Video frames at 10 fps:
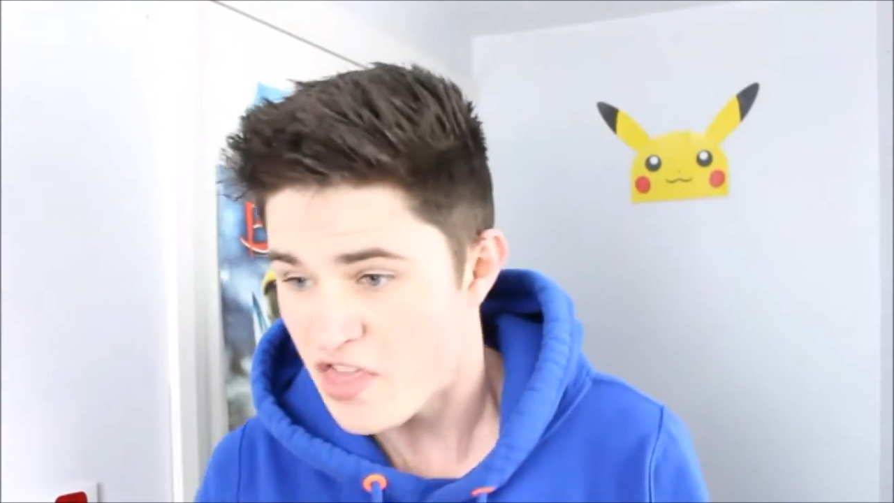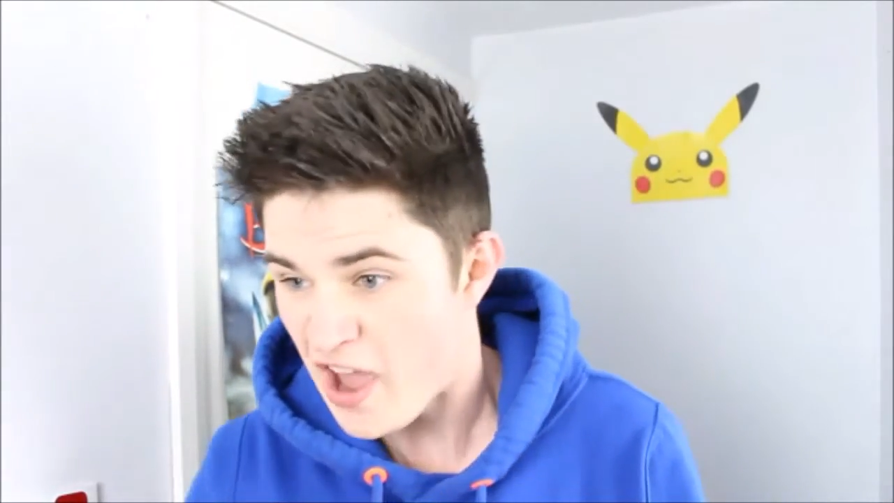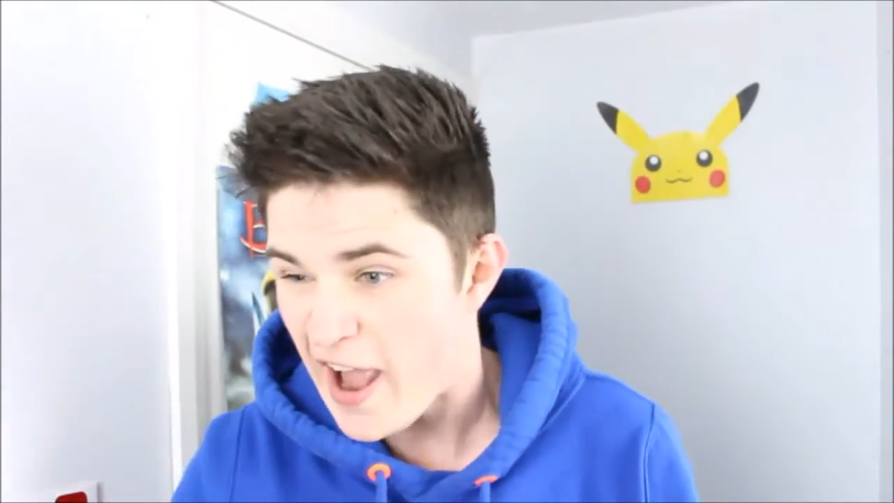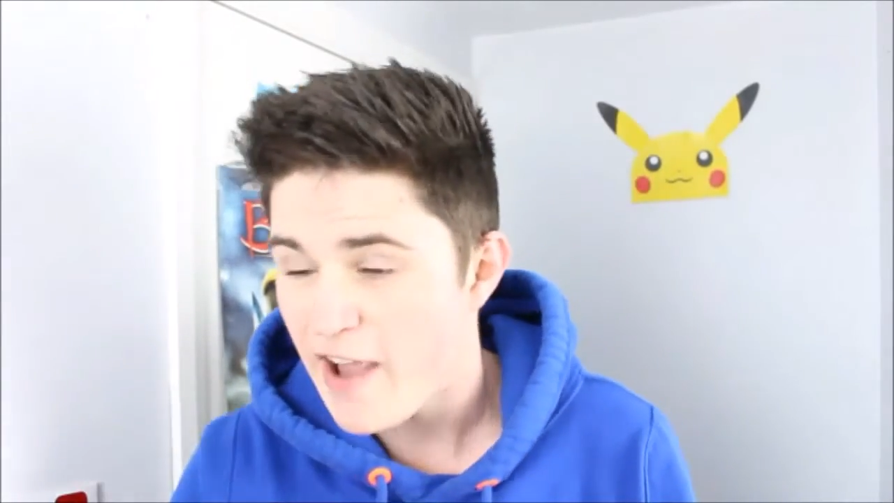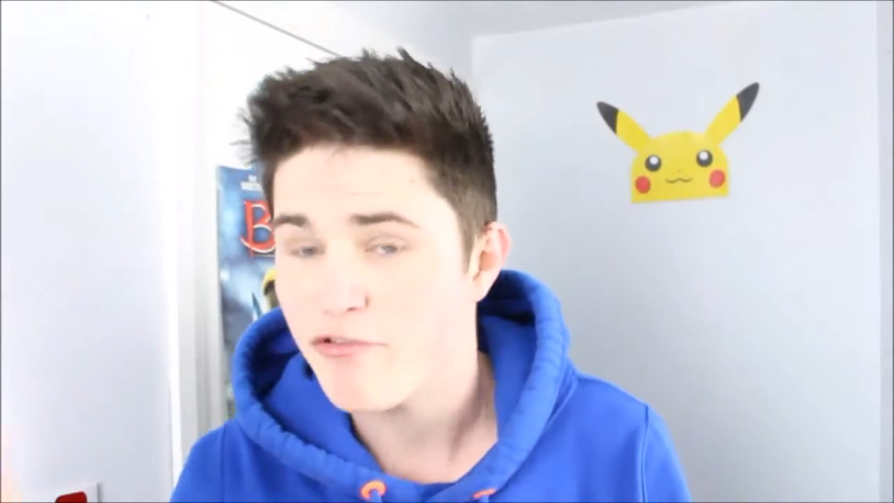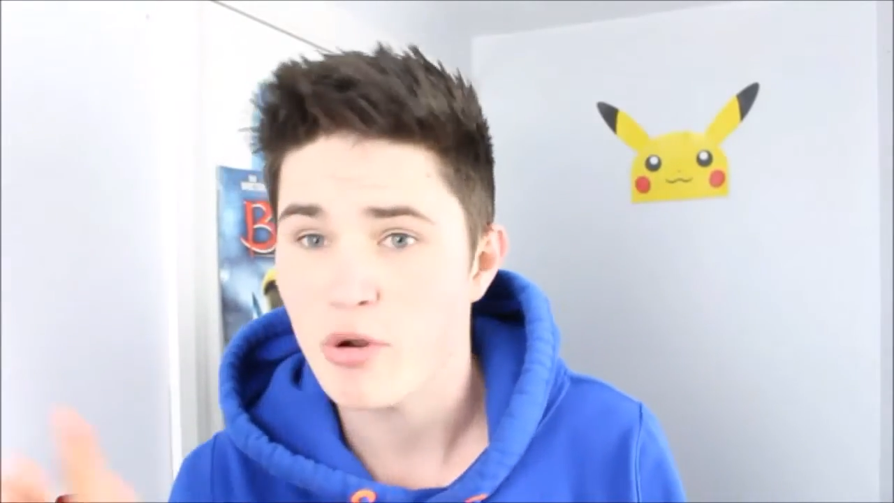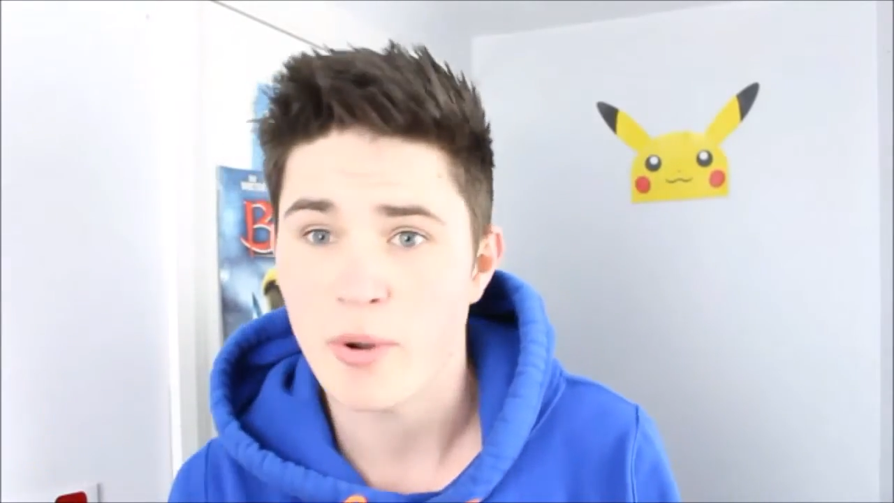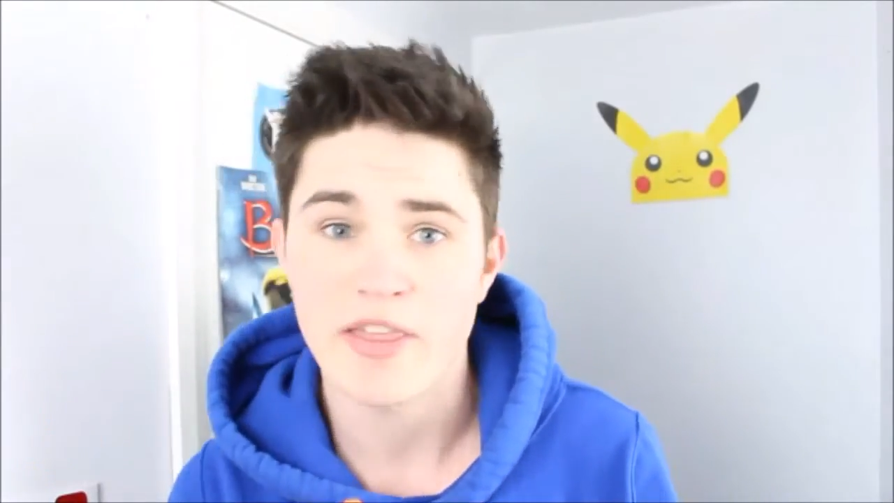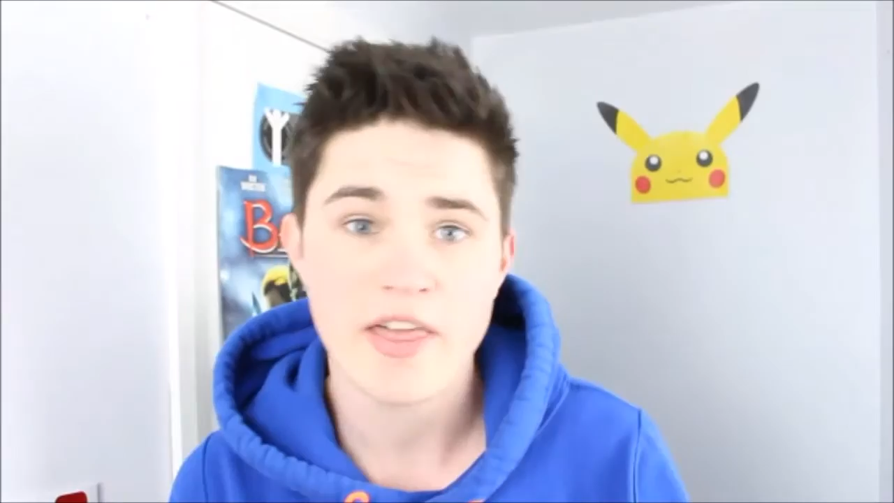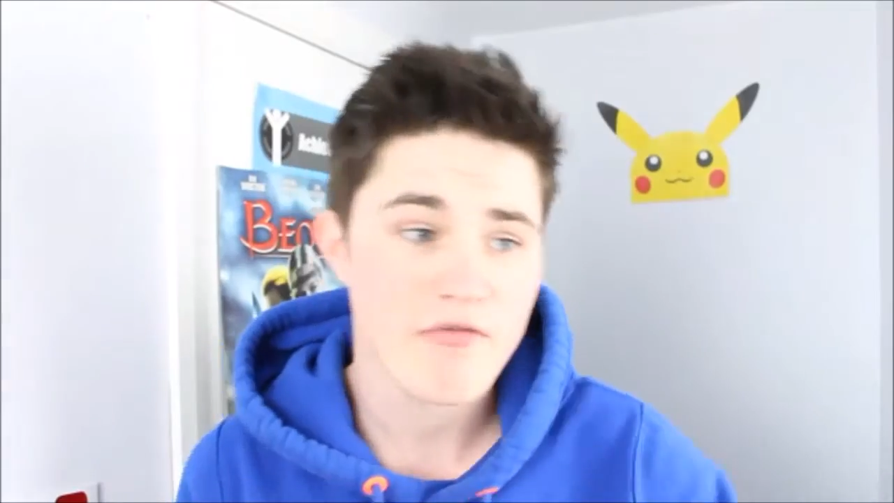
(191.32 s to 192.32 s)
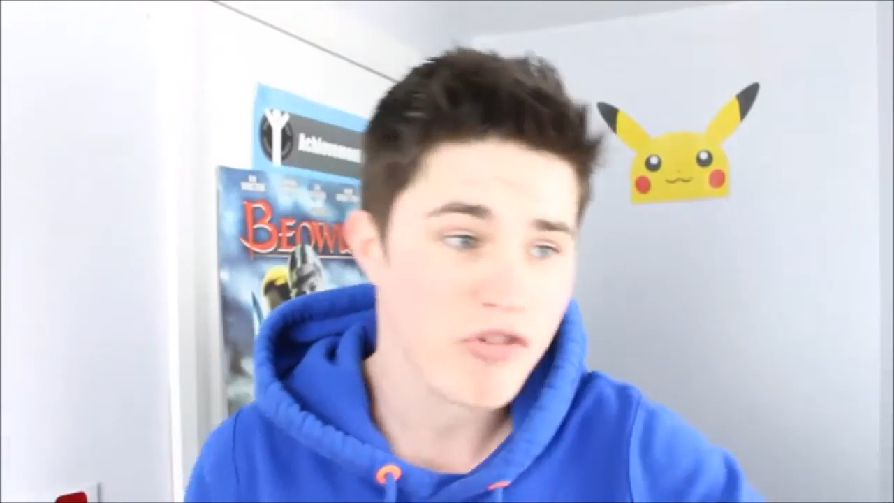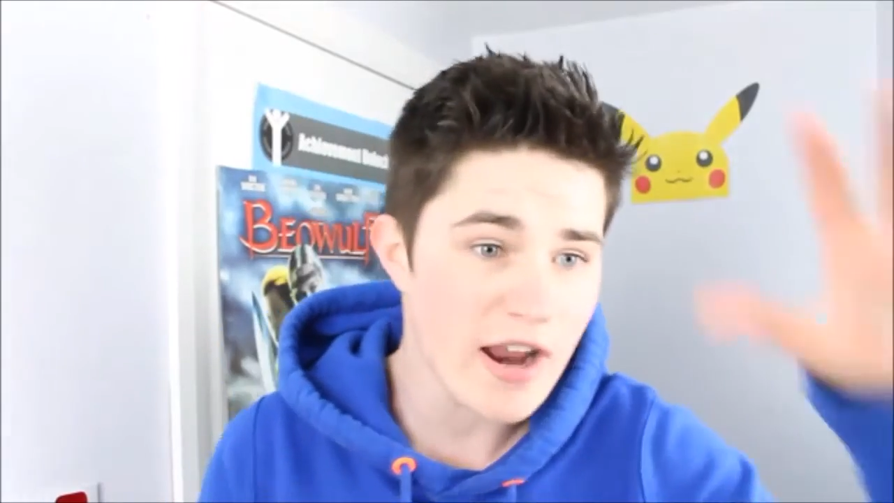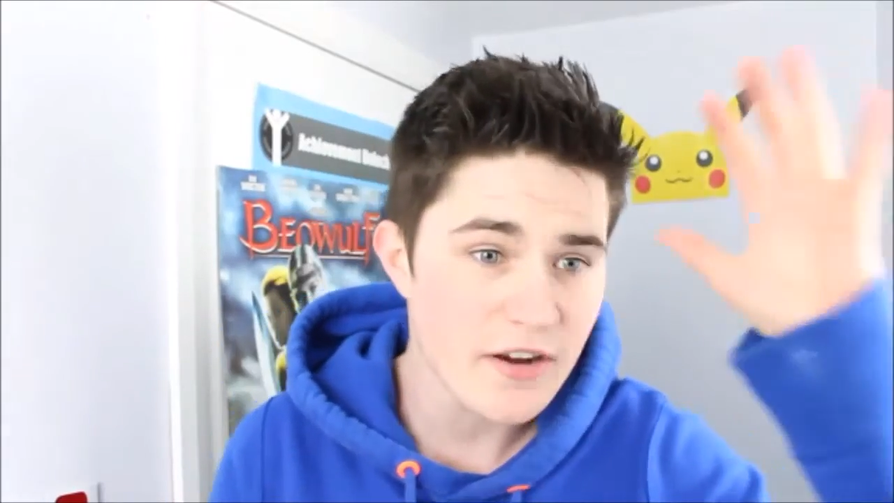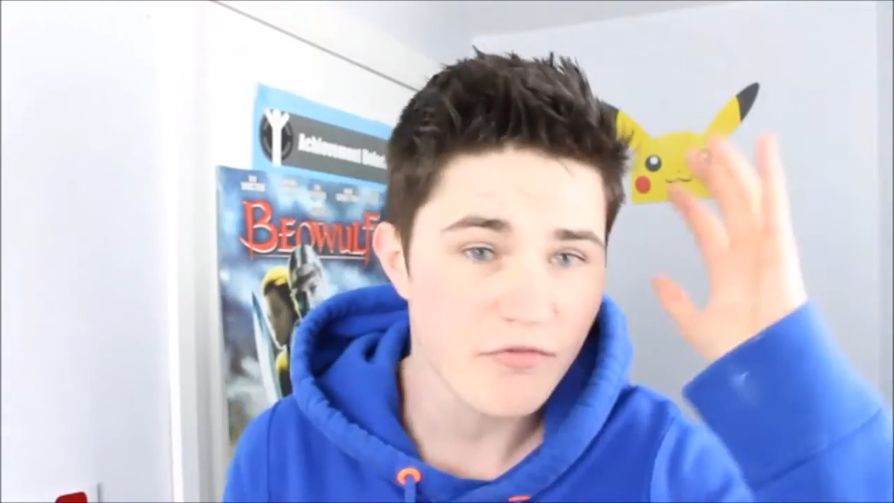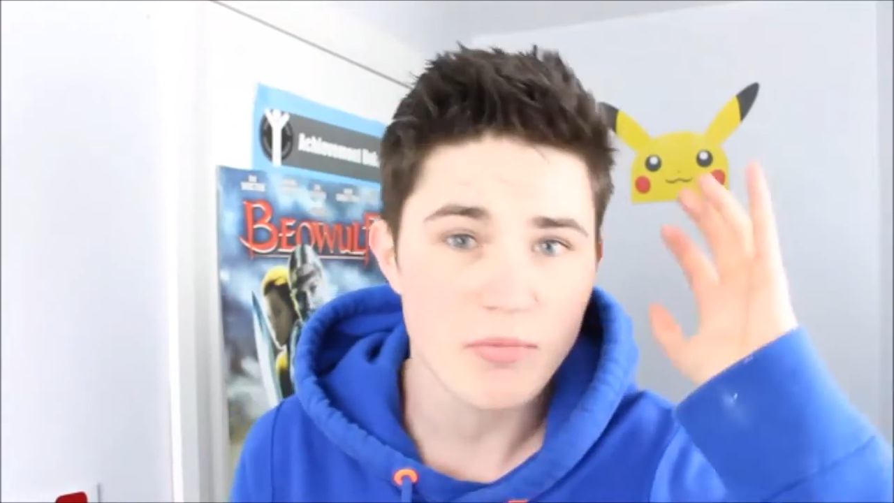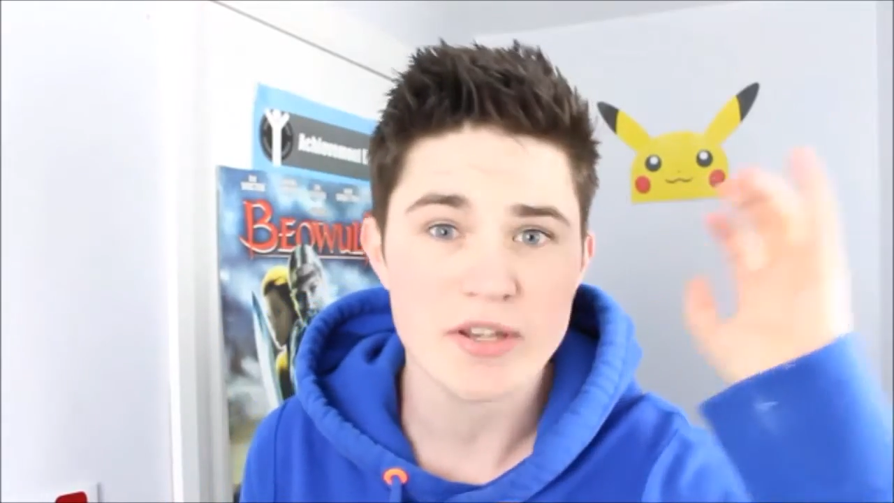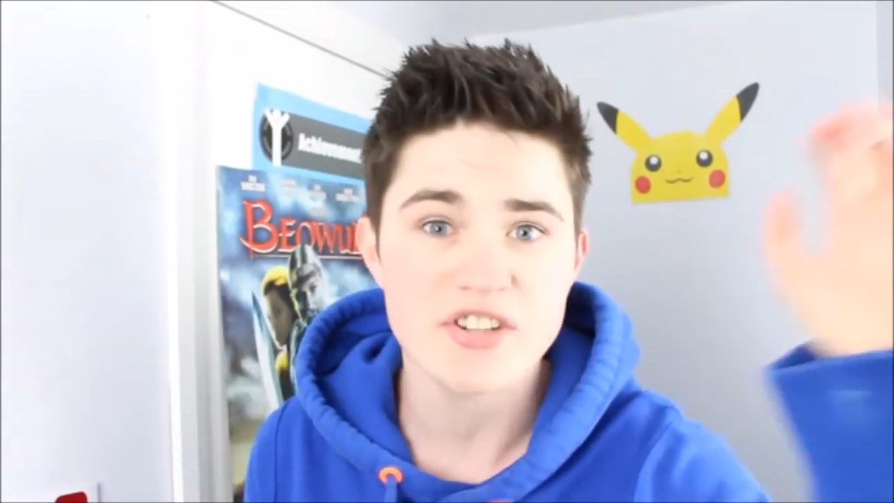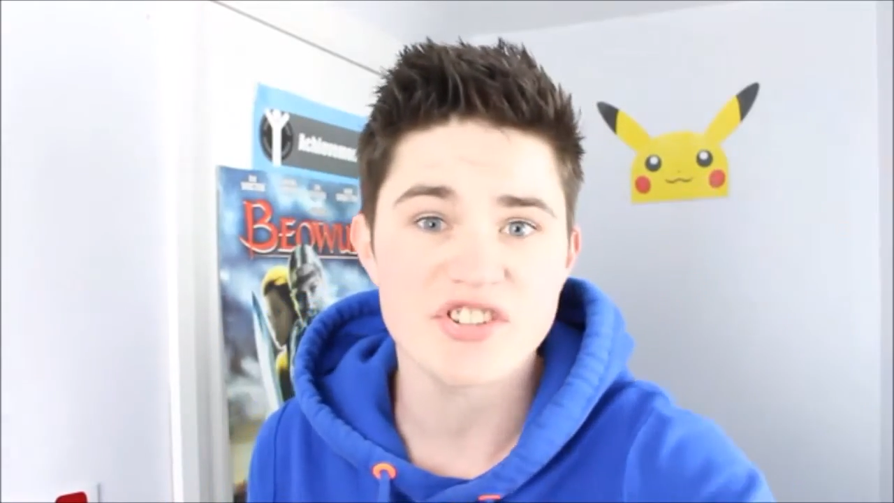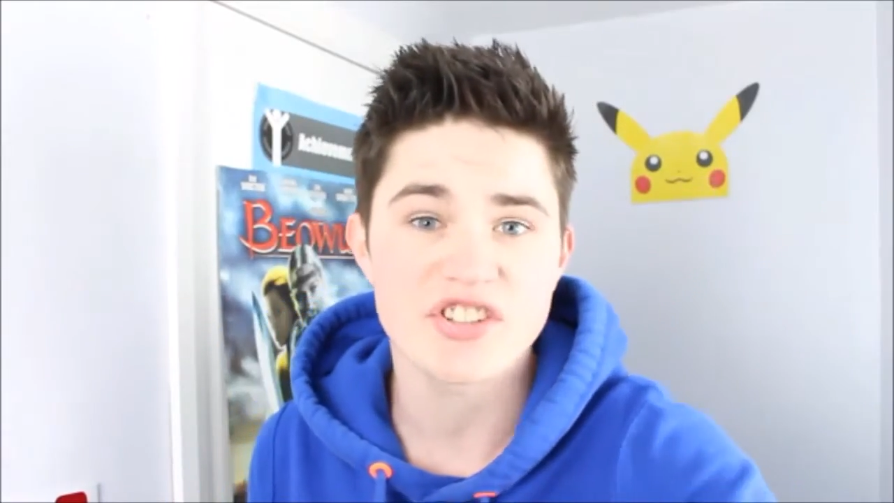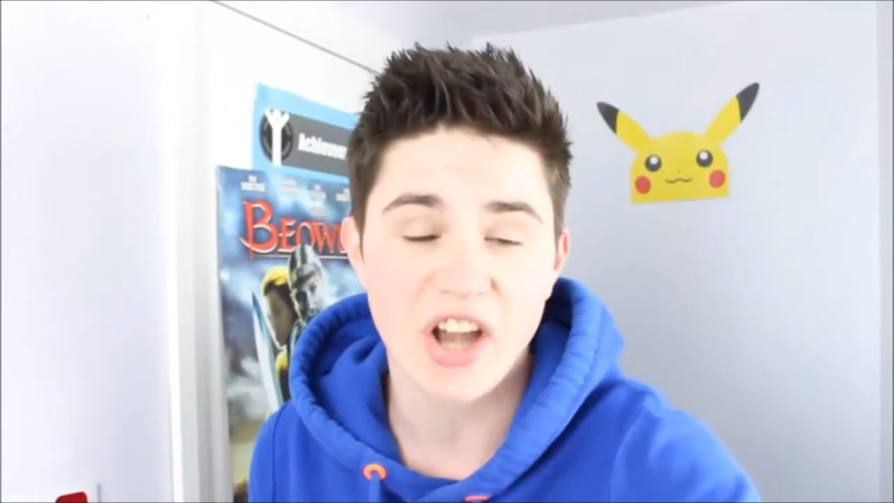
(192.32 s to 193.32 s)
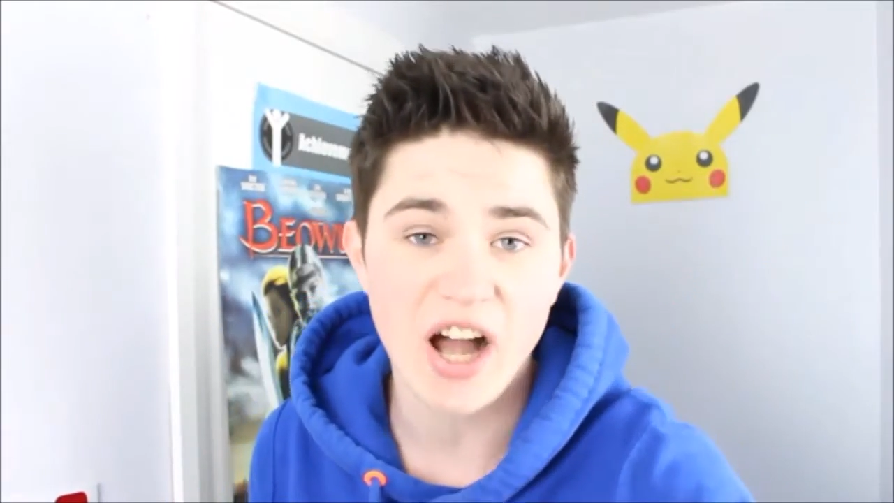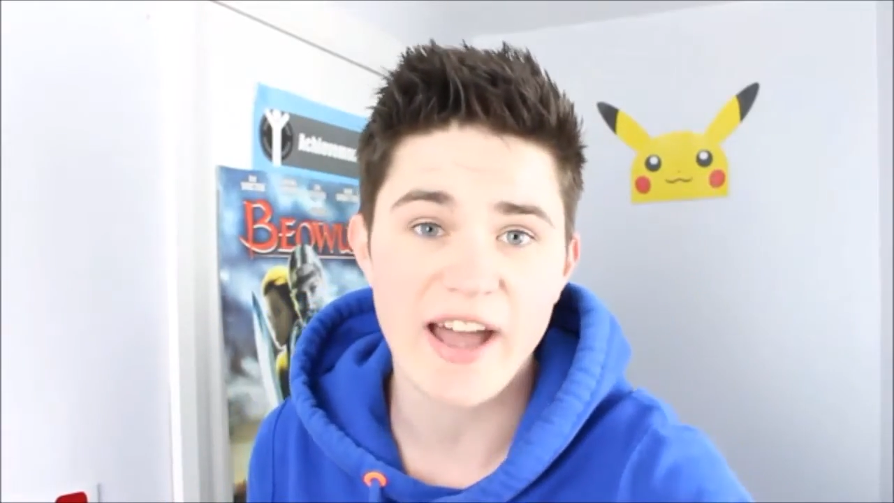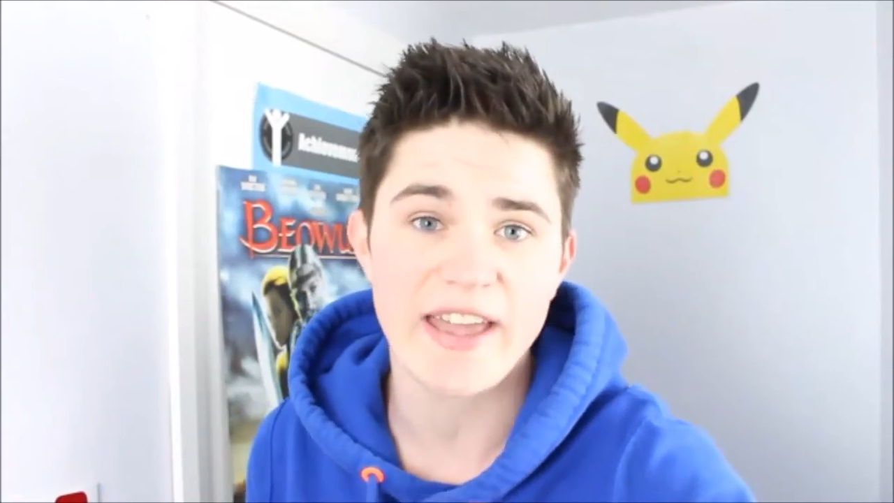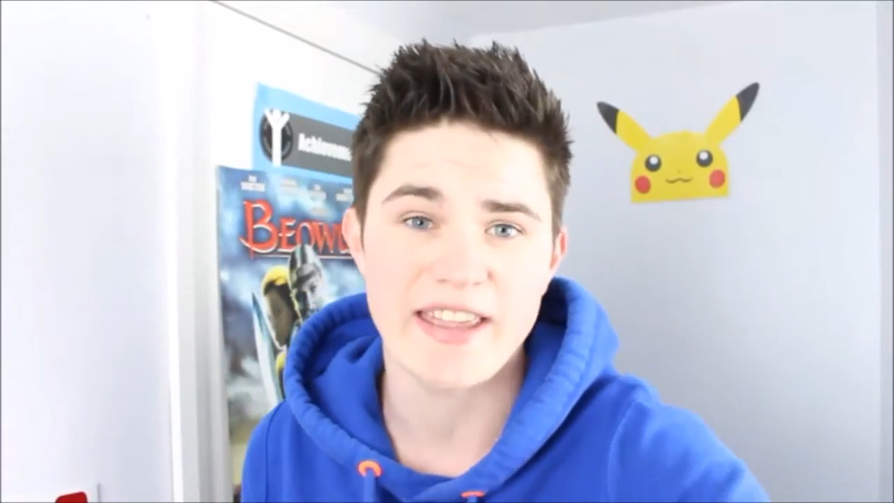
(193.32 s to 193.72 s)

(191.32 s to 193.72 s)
They're everywhere. They rain from the sky